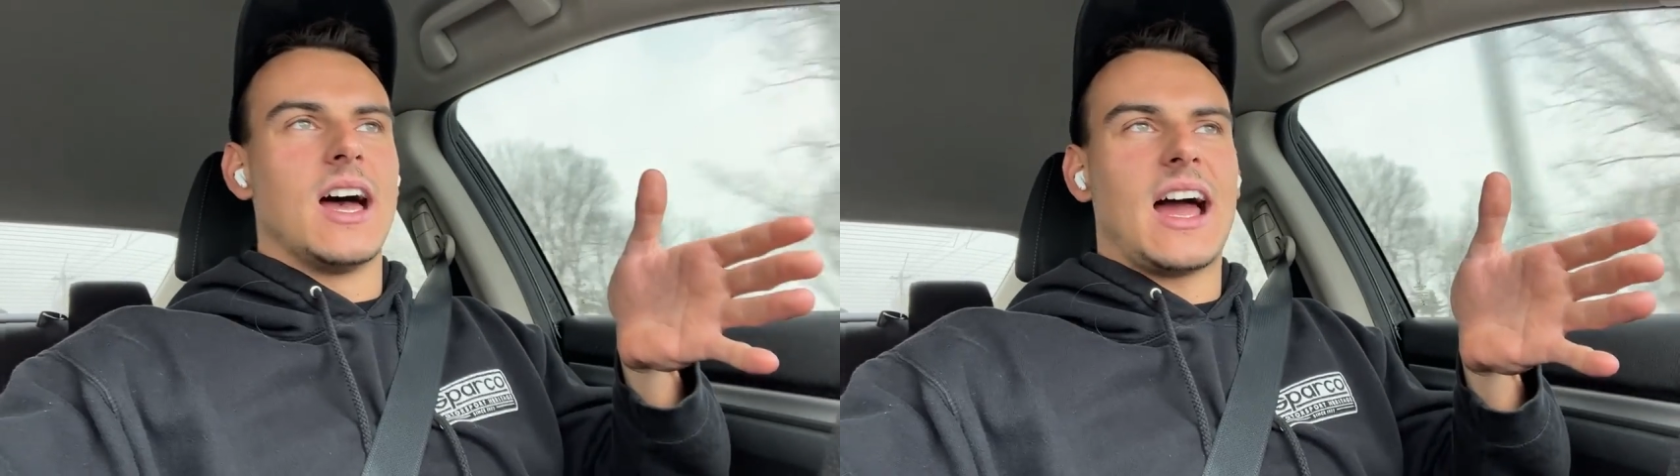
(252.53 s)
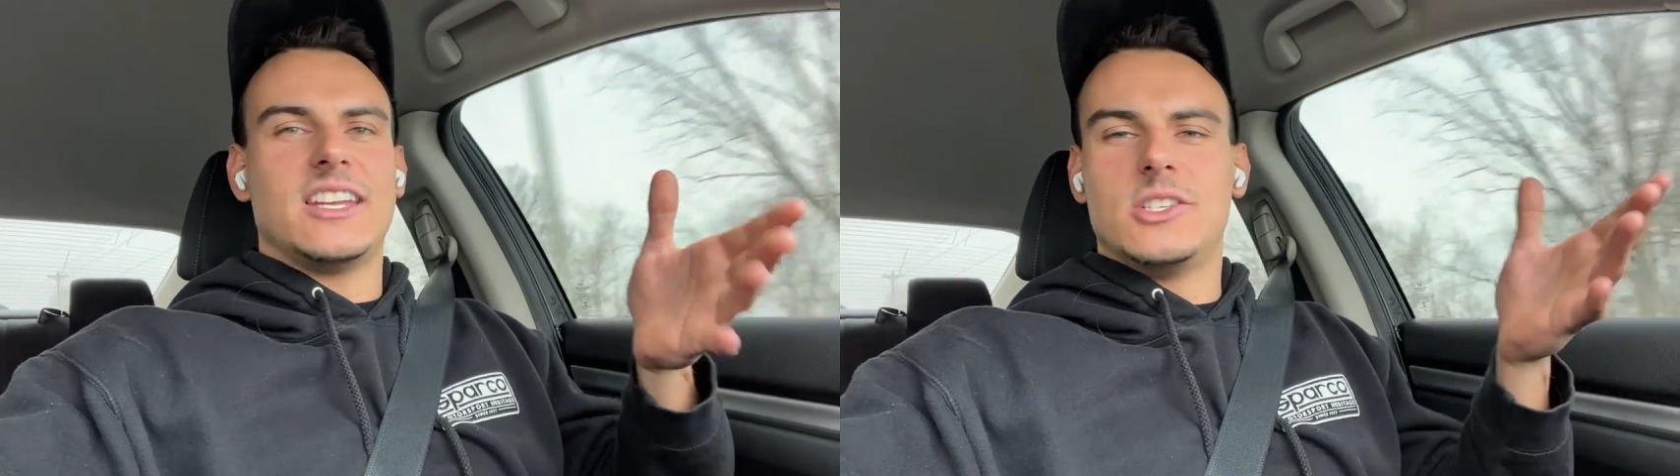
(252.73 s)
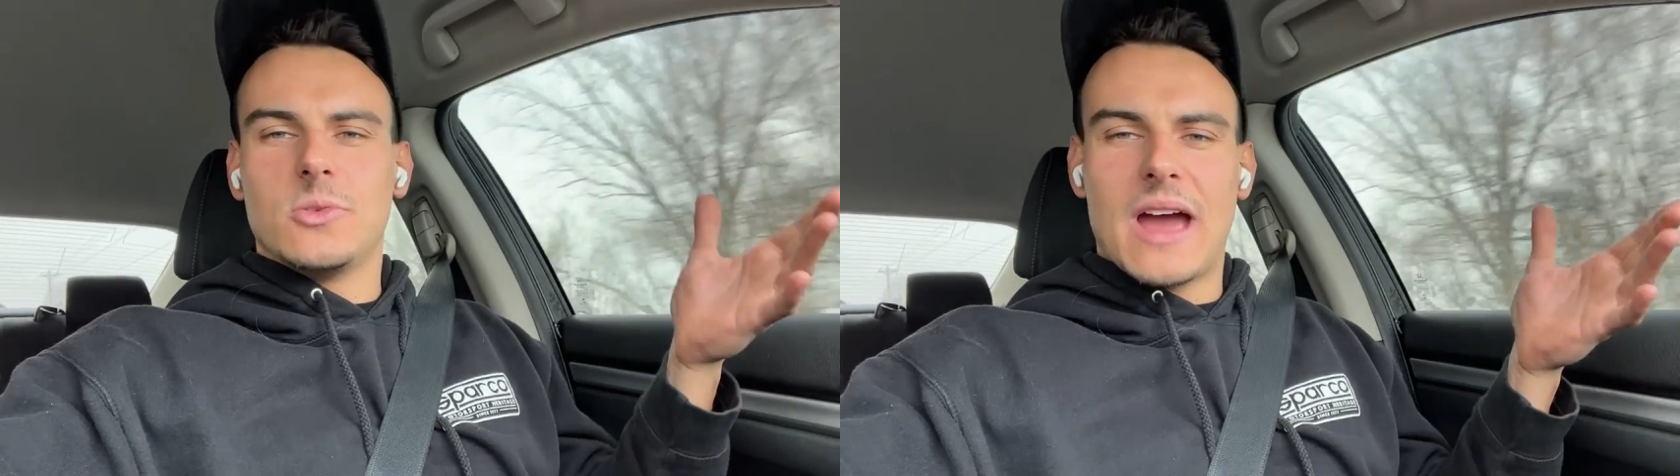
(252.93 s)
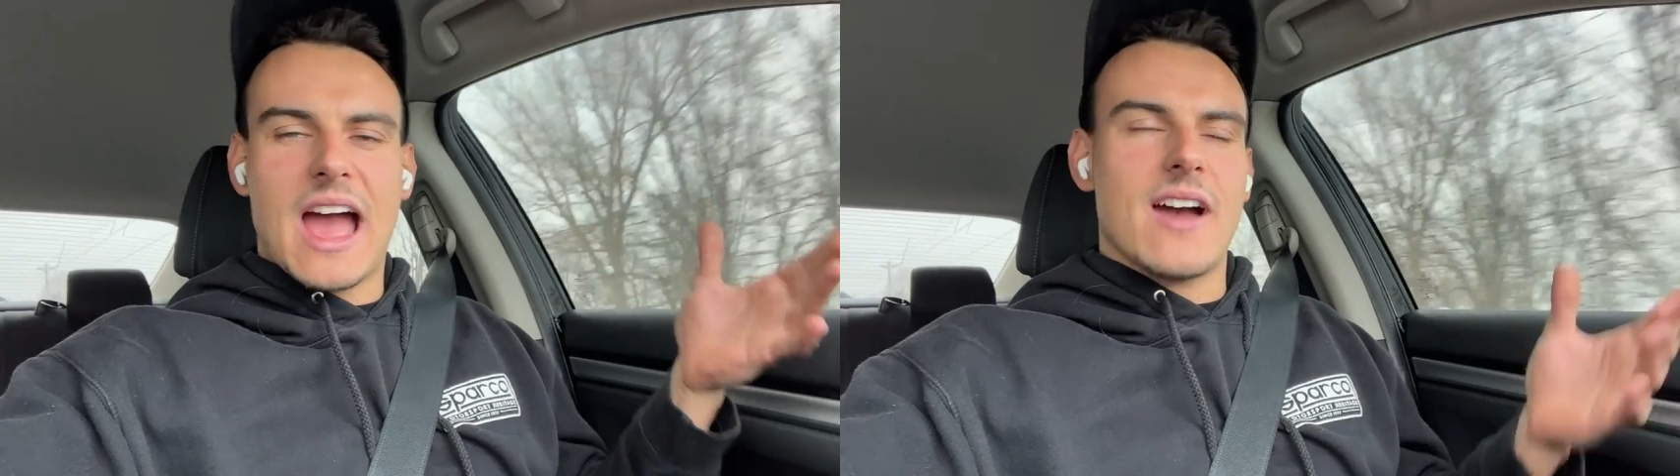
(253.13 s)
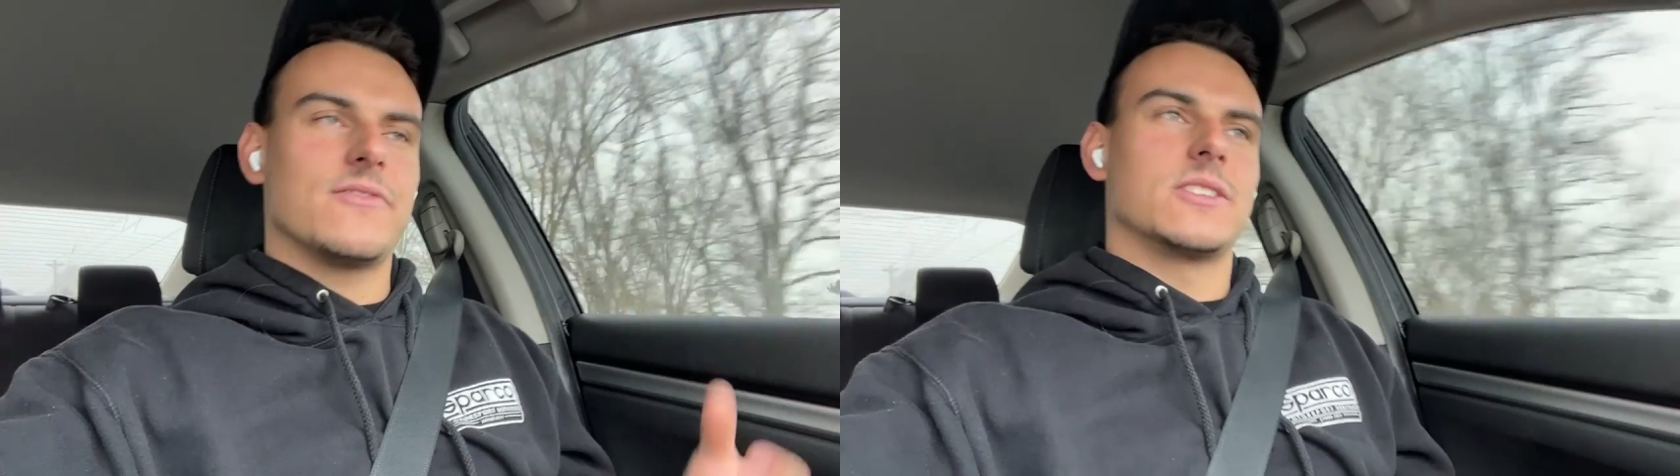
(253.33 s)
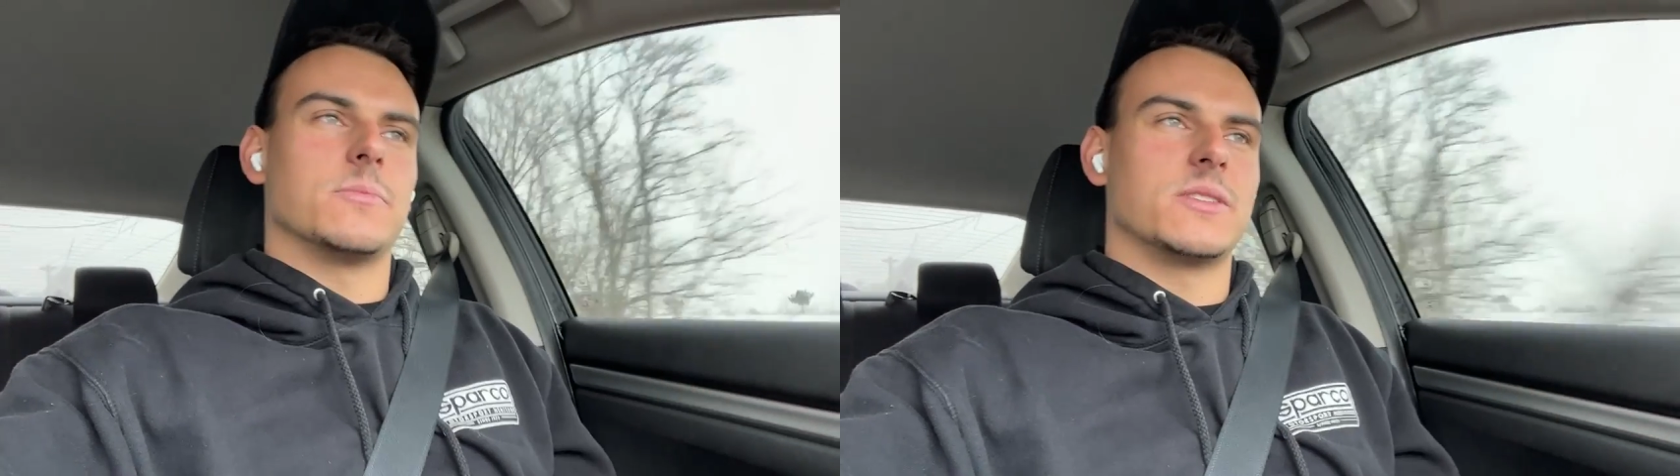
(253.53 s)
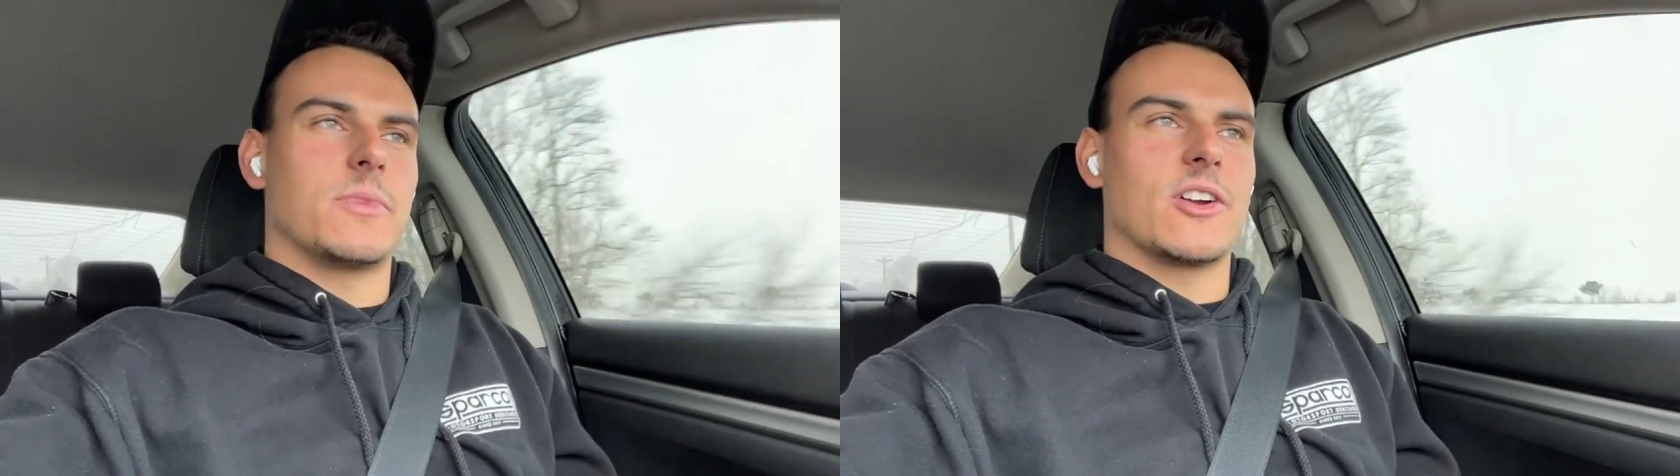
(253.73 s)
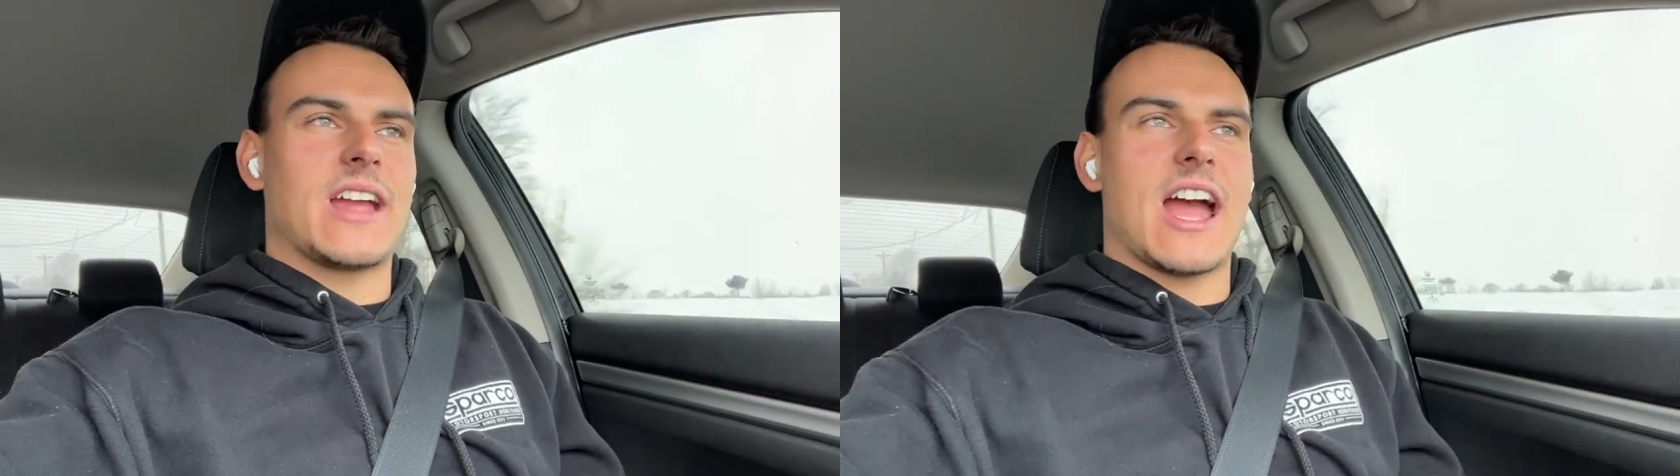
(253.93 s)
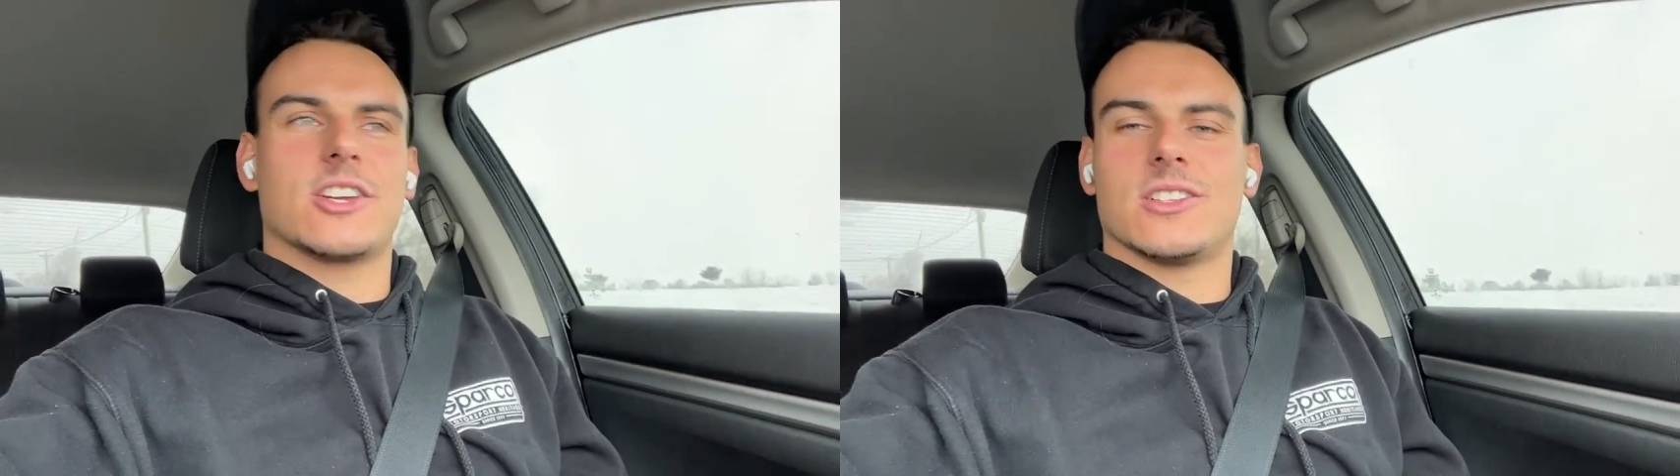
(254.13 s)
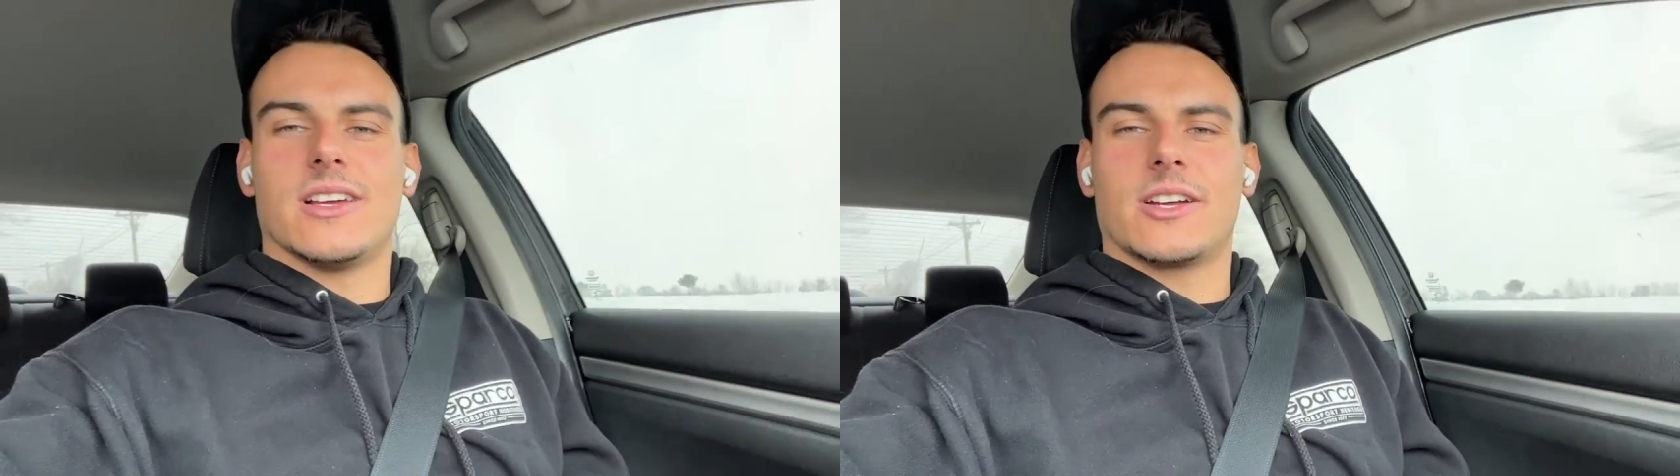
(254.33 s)
I do have some spare
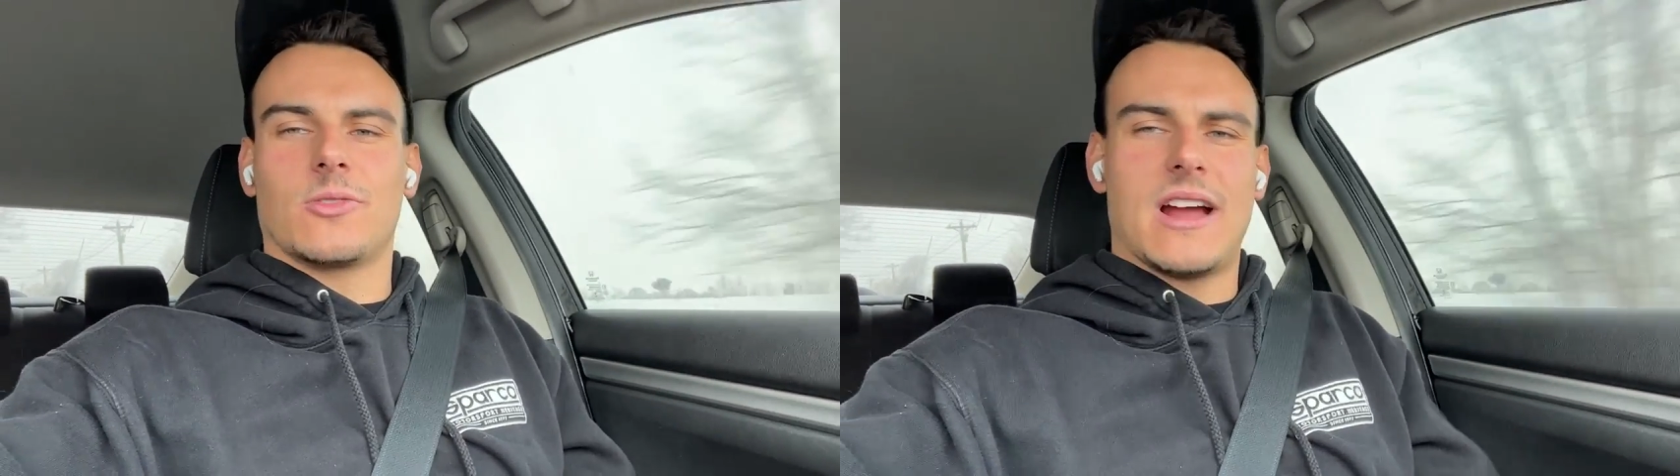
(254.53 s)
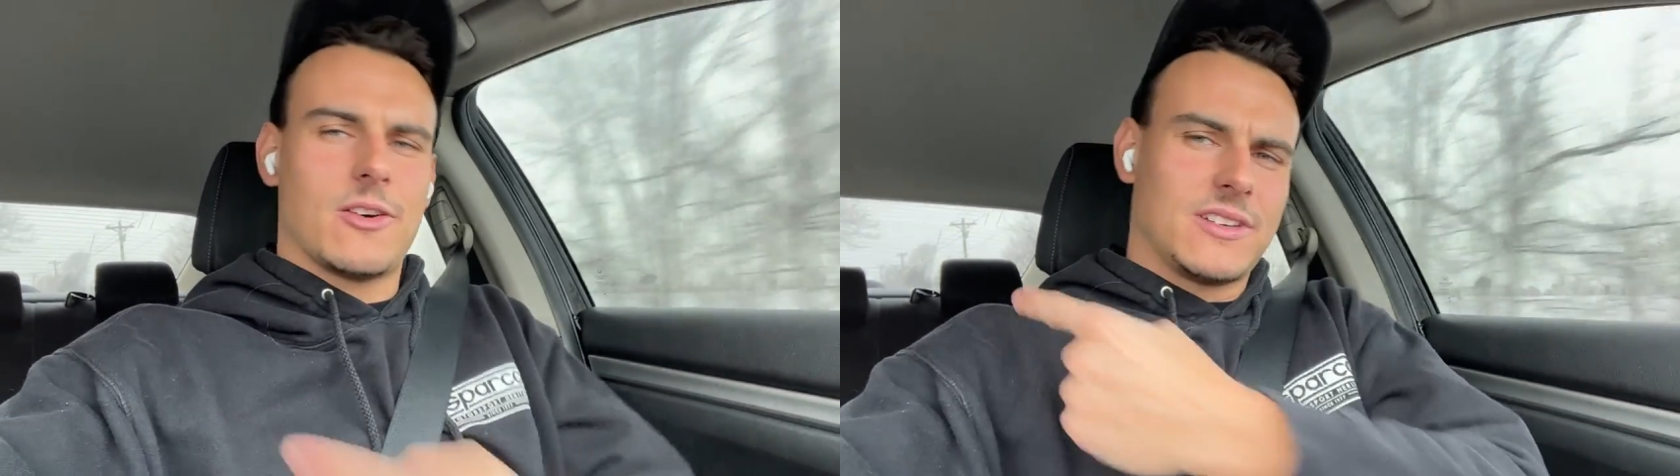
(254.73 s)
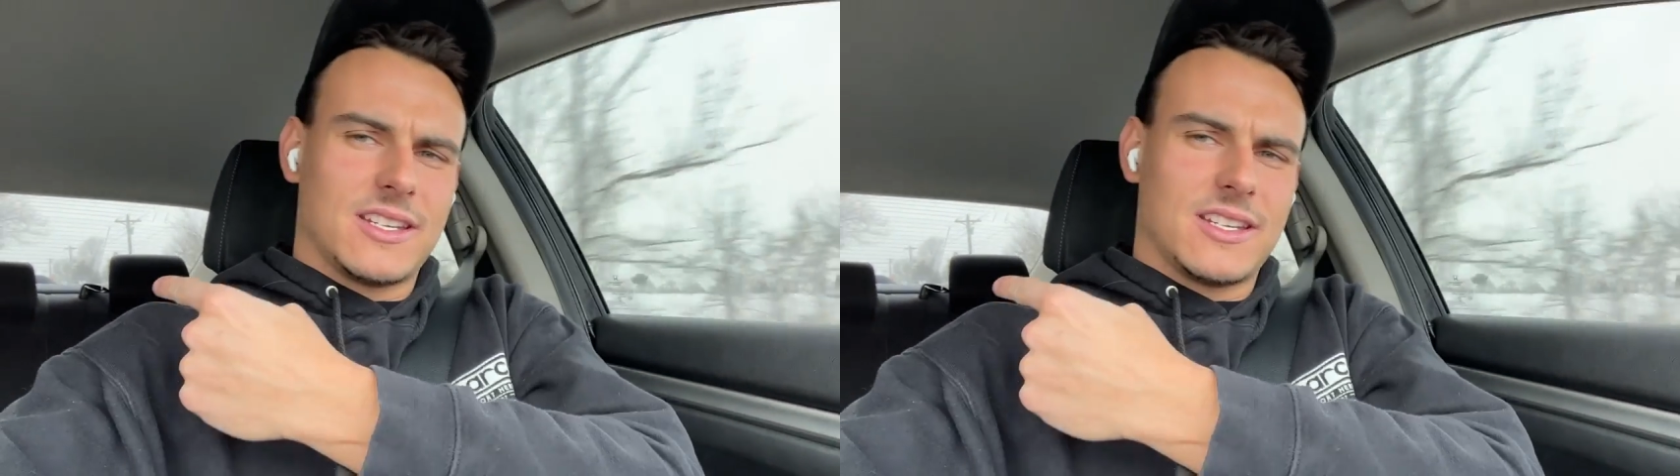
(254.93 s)
cash laying around,